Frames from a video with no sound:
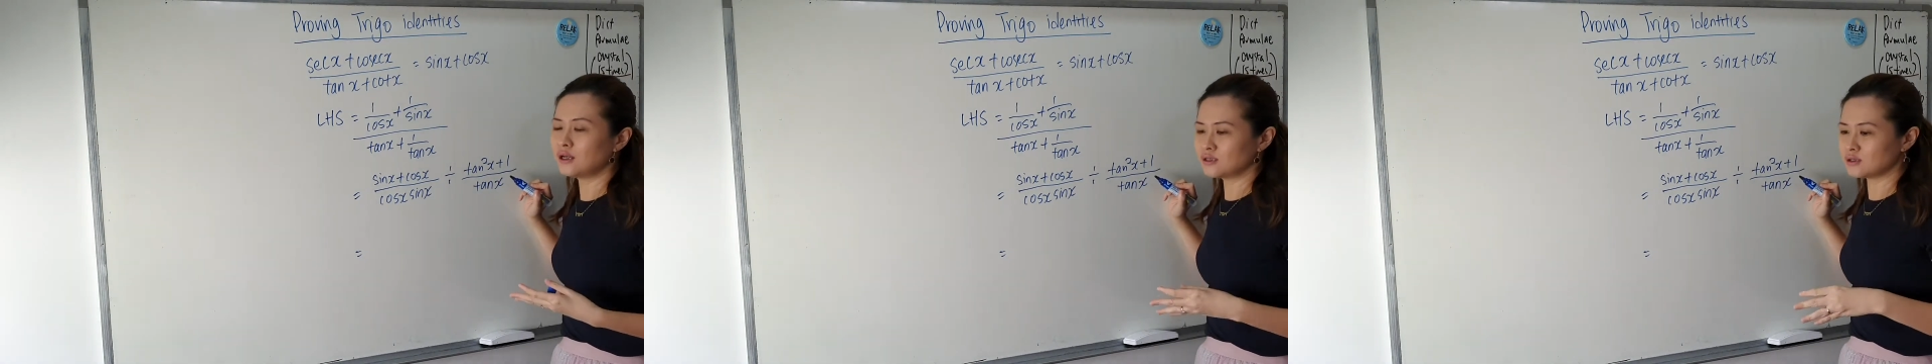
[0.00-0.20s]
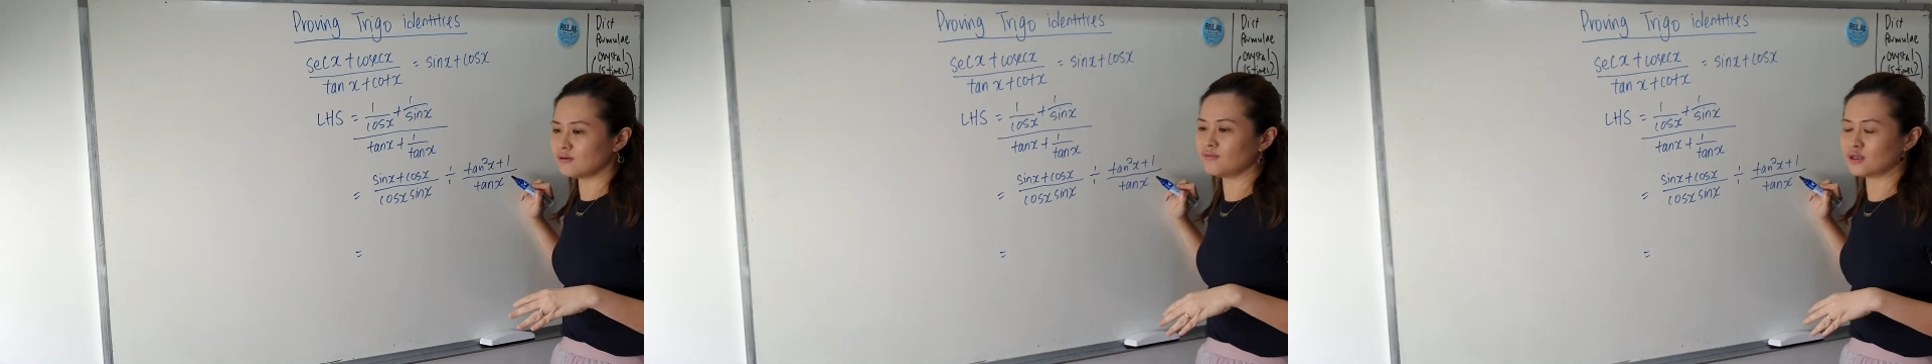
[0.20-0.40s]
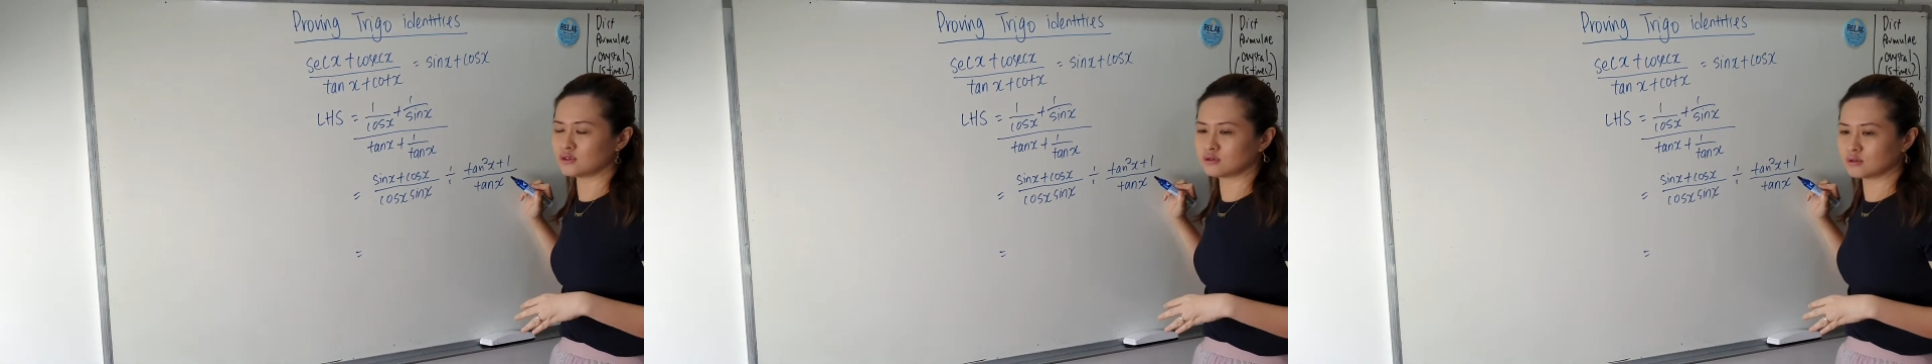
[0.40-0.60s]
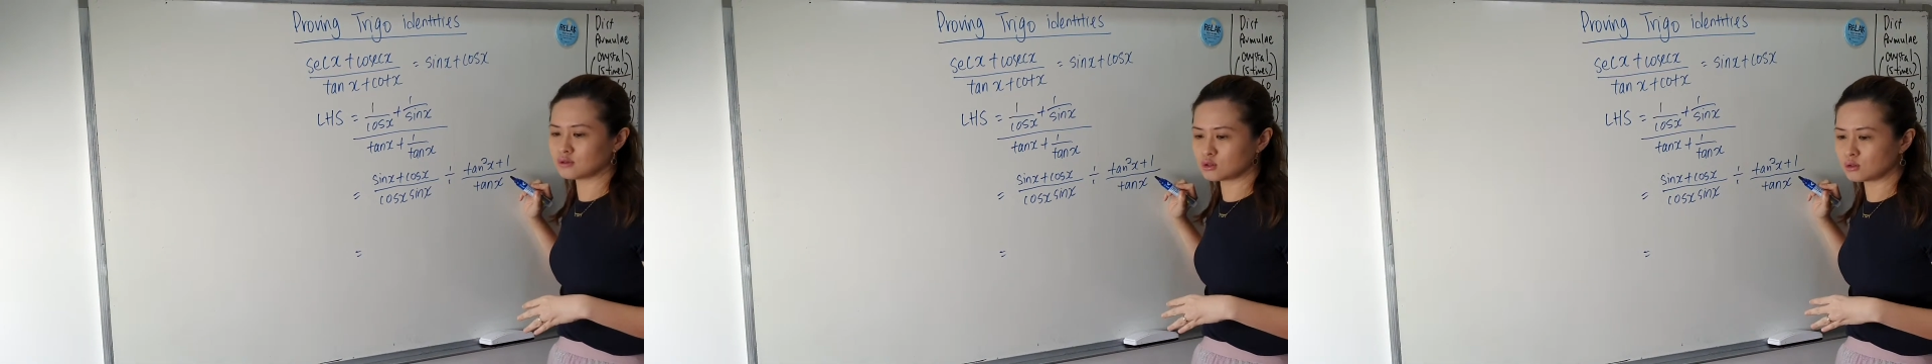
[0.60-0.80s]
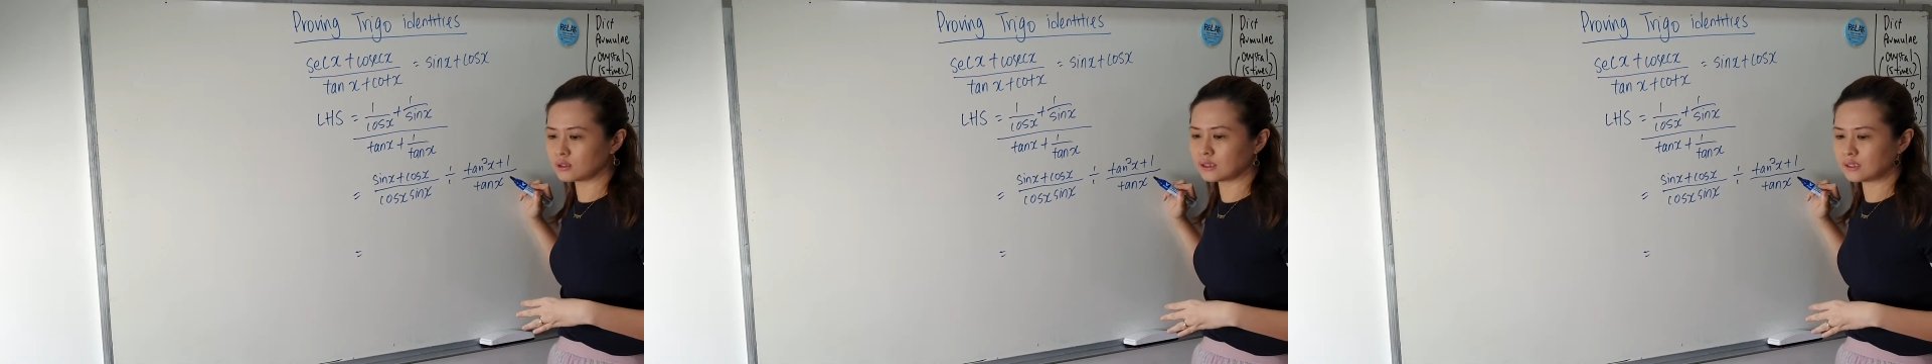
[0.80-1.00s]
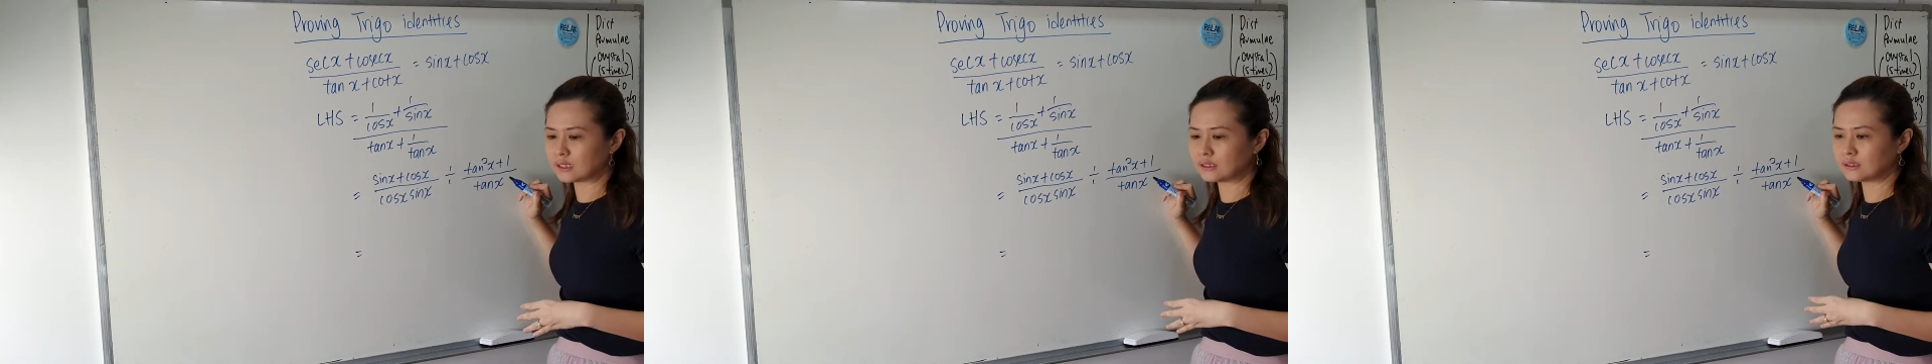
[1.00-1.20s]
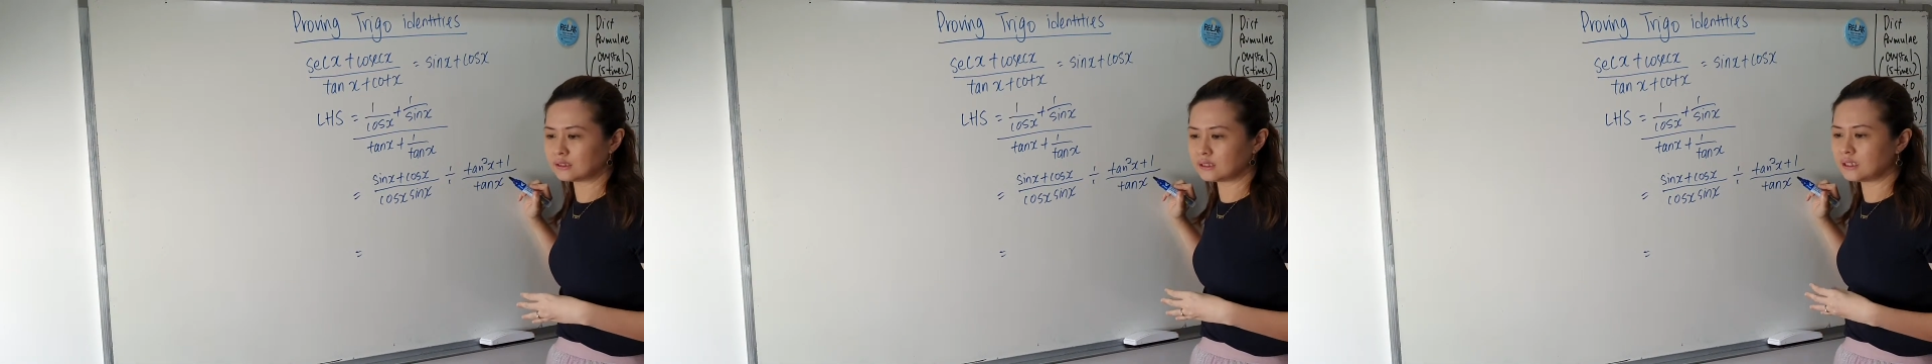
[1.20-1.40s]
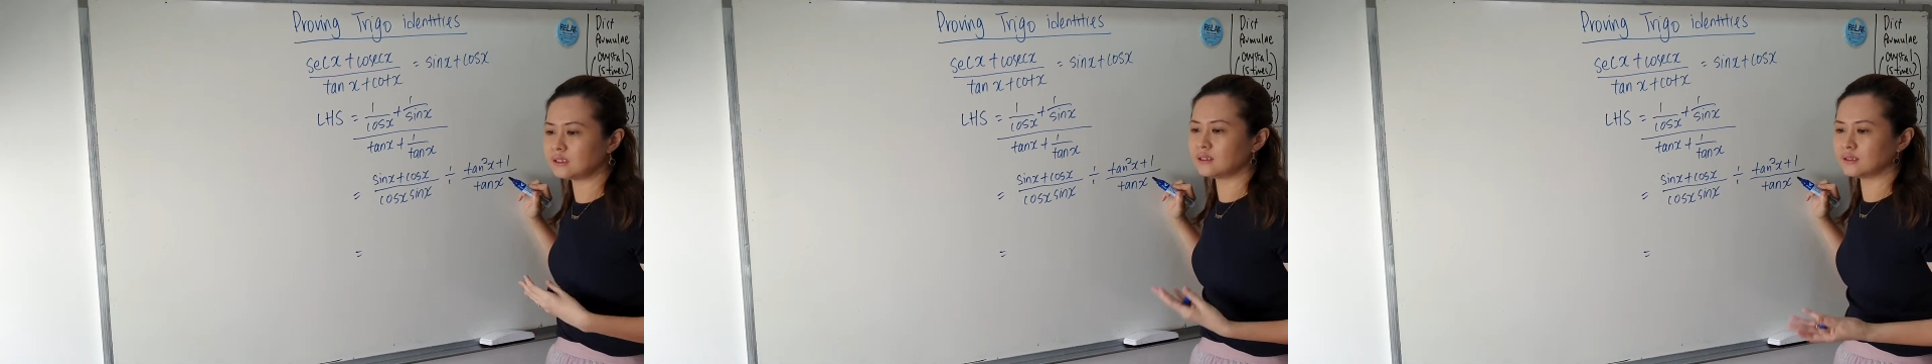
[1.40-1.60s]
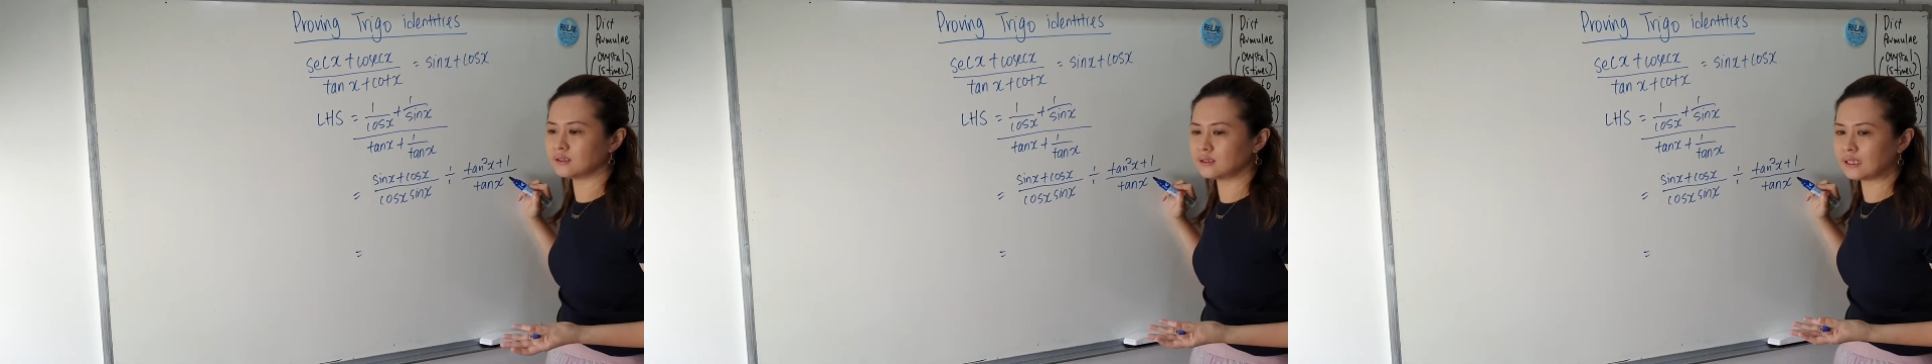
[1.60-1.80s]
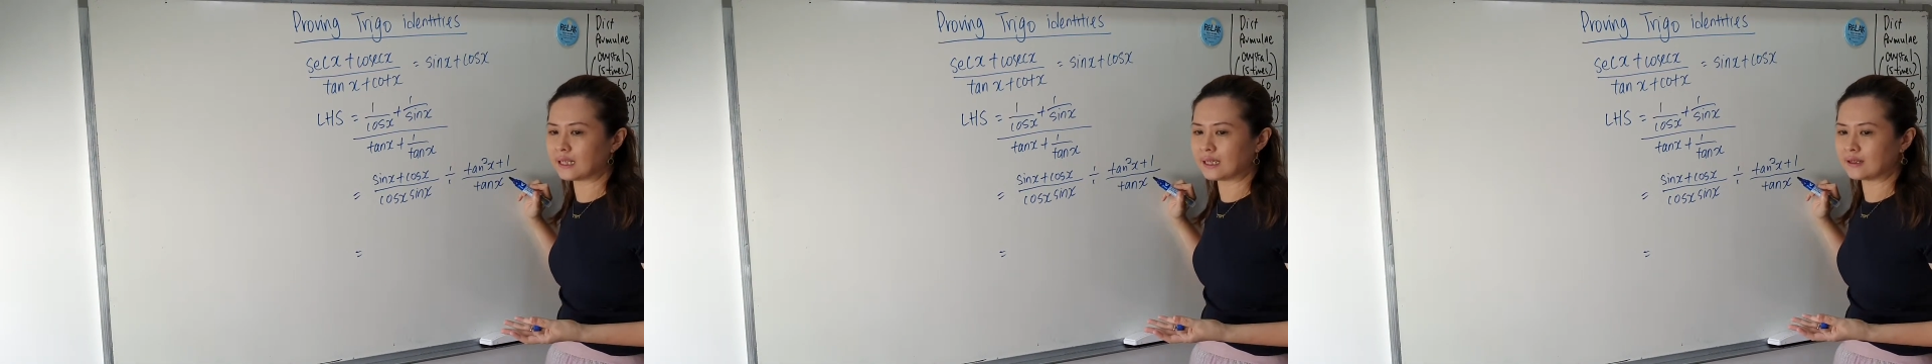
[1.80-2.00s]
So for those students that
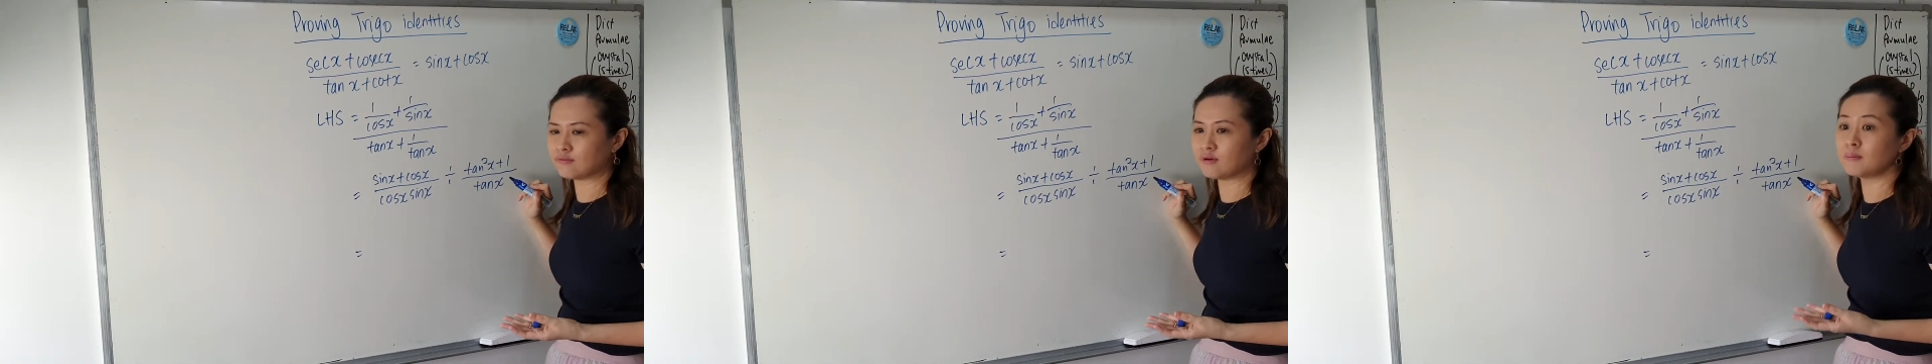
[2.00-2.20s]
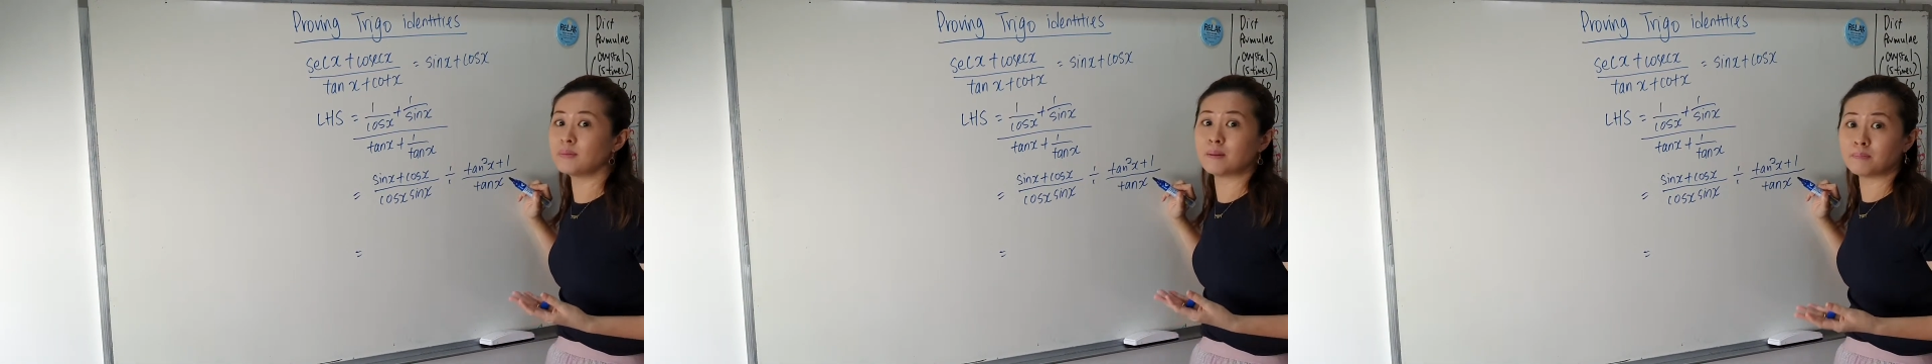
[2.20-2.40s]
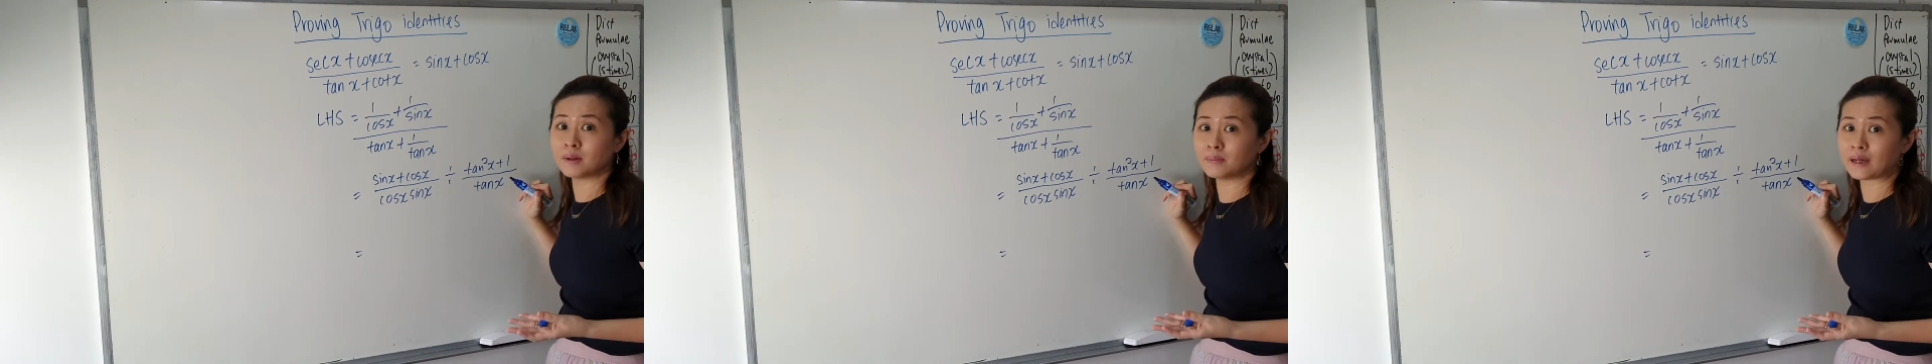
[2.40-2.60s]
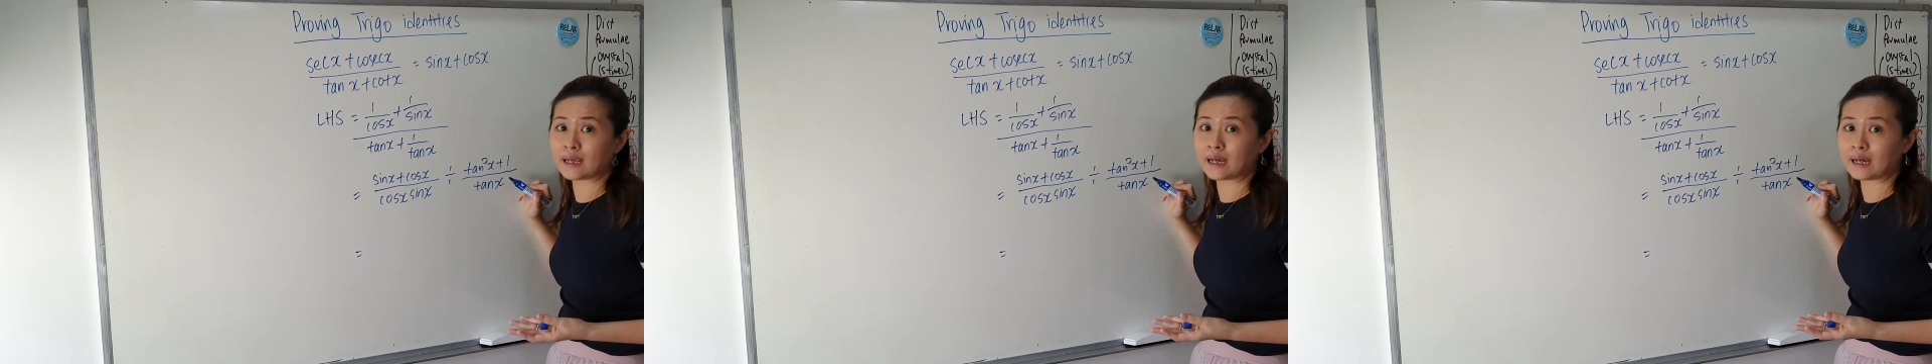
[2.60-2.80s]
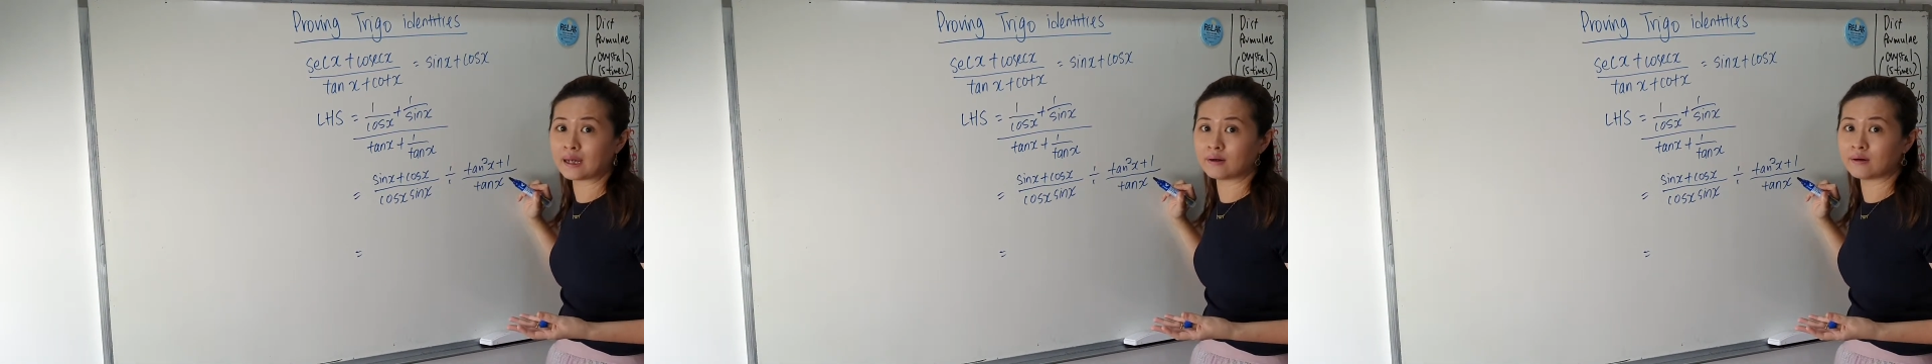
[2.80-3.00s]
didn't remember by heart,